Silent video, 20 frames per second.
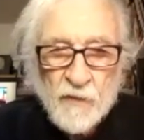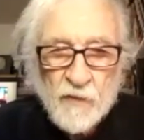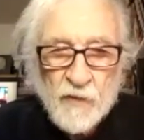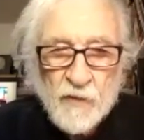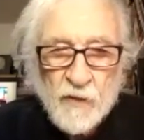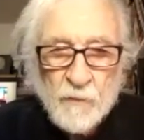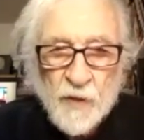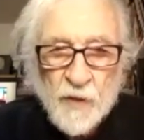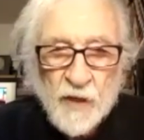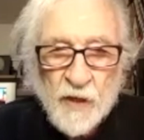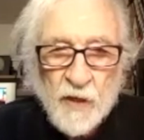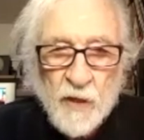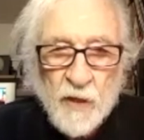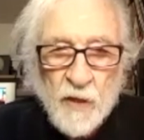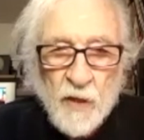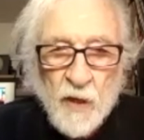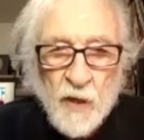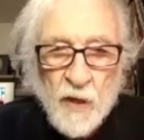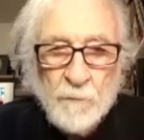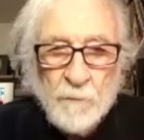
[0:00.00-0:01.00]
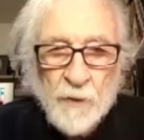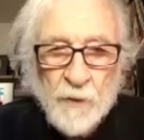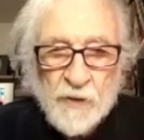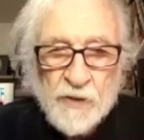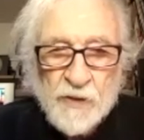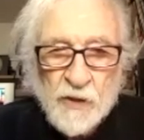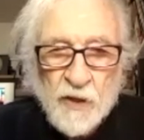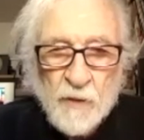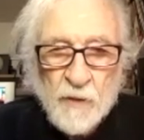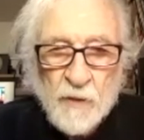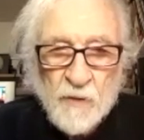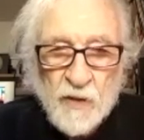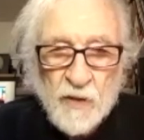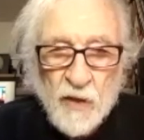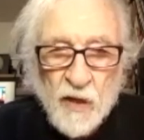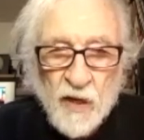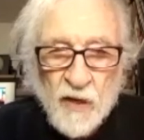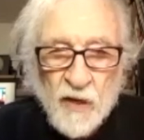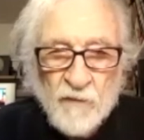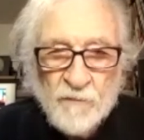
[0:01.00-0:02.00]
to make a picture come
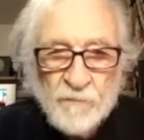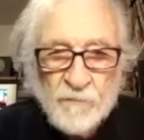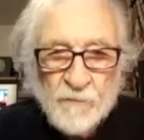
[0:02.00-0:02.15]
alive.